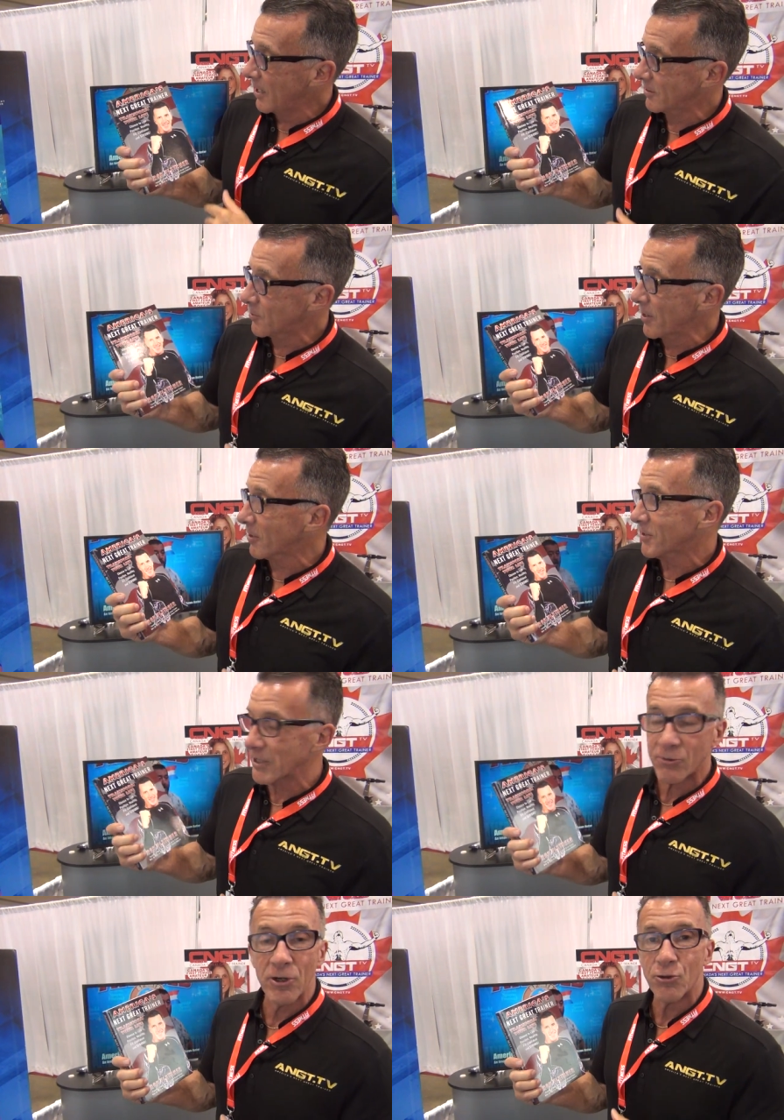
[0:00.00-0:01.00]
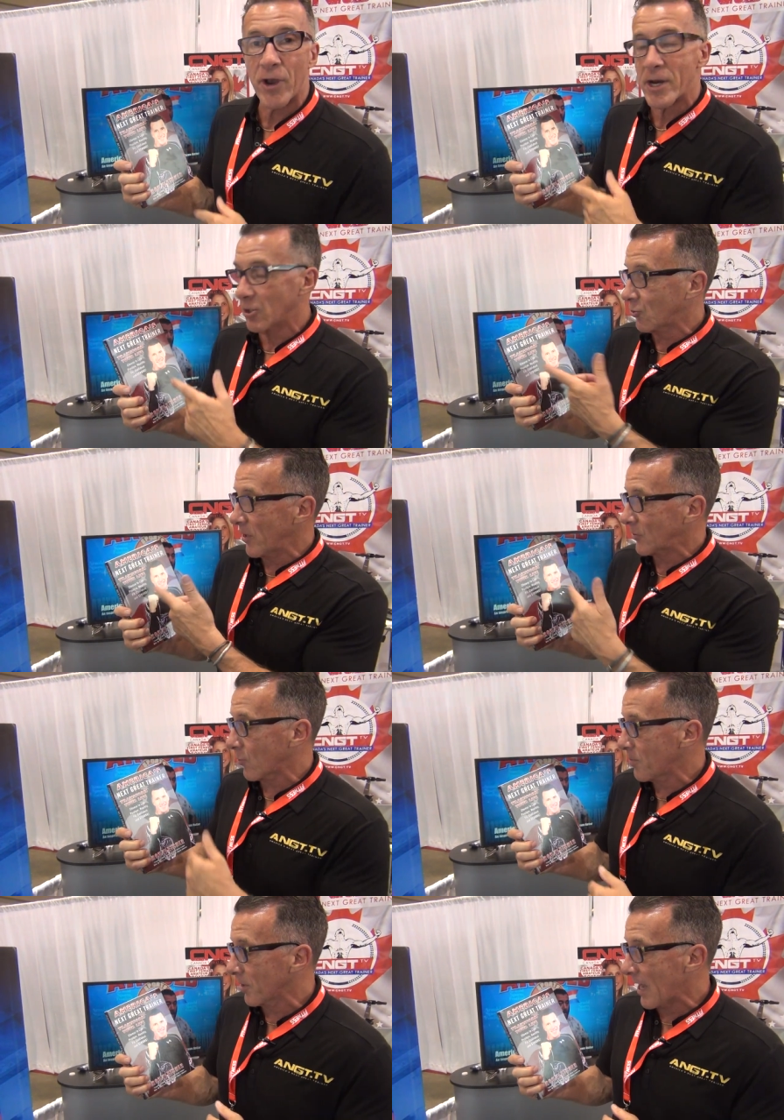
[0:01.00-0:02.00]
it's America's Next Great Trainer,
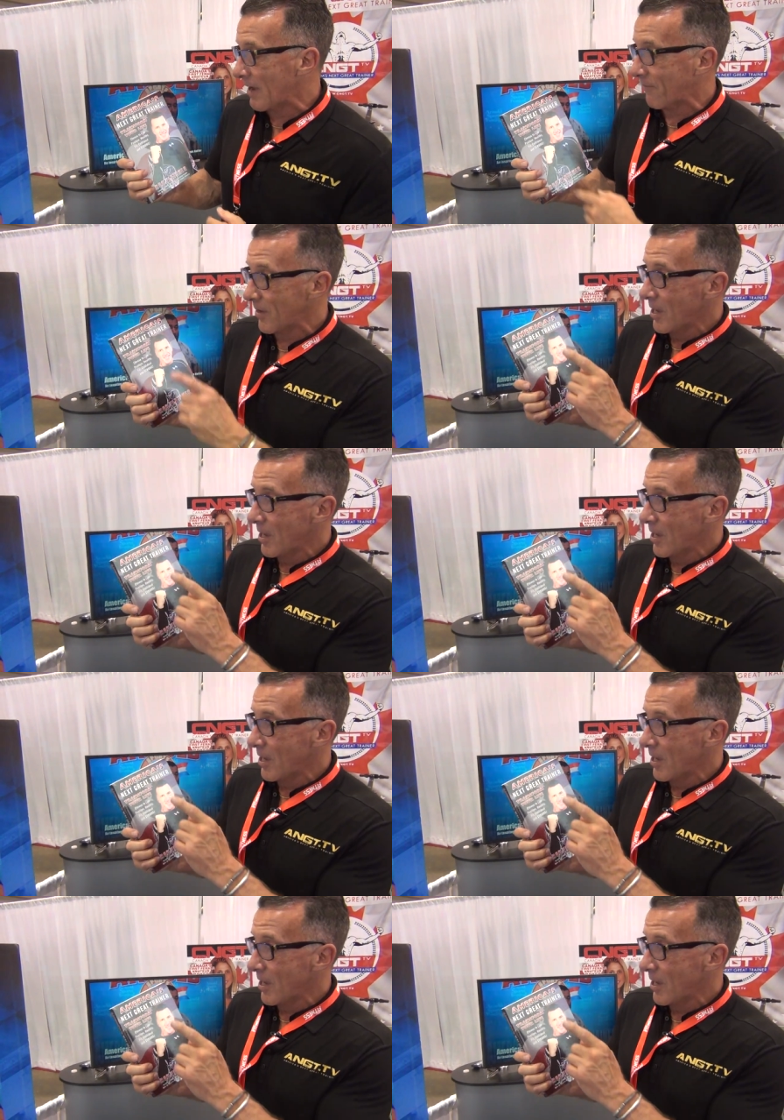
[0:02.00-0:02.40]
Transform Your Life.